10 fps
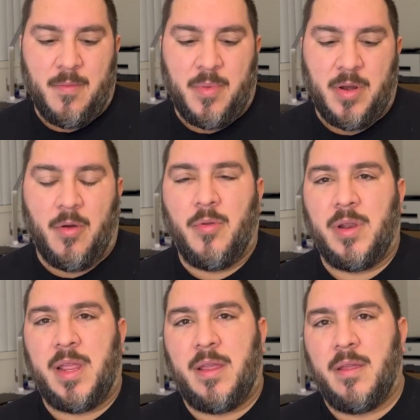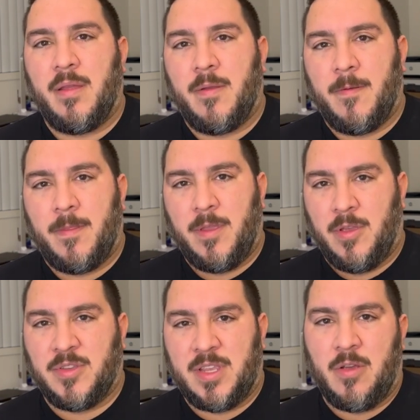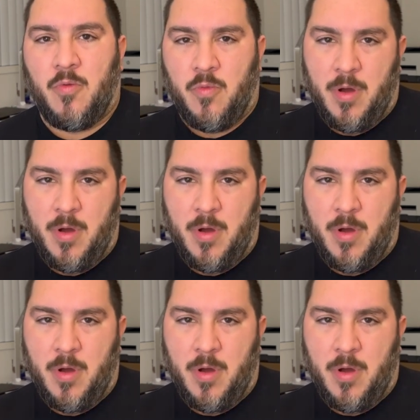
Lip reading: but only using